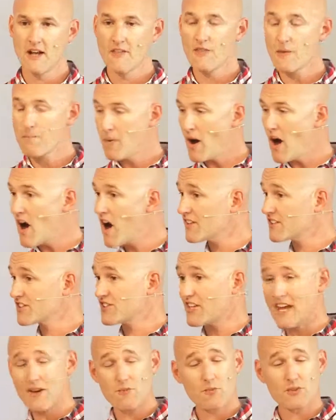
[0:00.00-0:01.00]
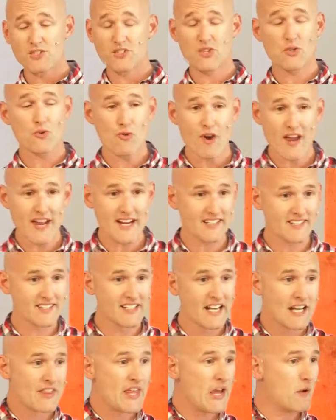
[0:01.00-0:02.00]
The past, it was great.
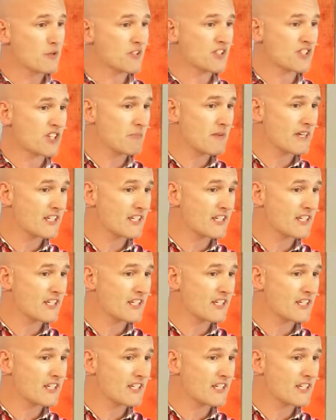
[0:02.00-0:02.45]
There were some